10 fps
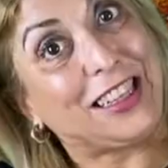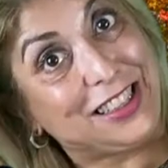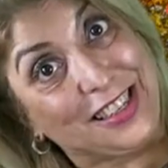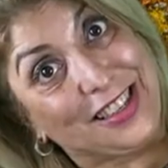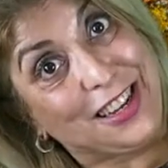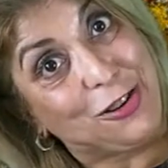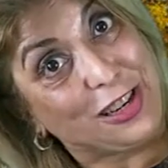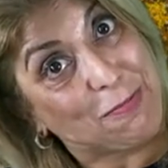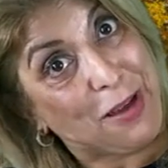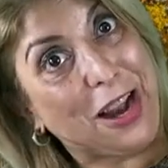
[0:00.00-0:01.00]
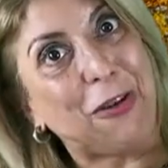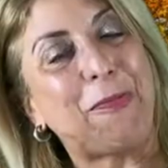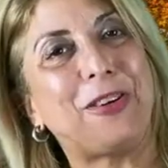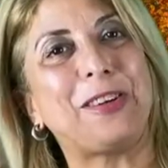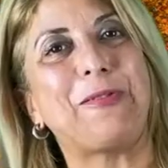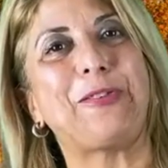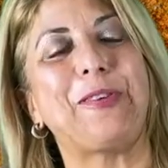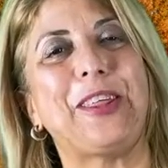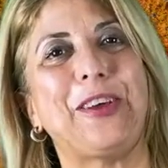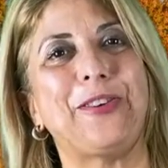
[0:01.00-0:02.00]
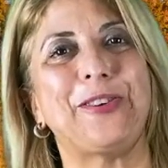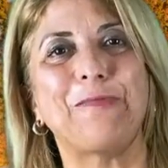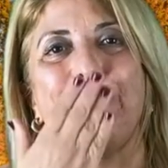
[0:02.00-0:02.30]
teacher os espera en los próximos videos.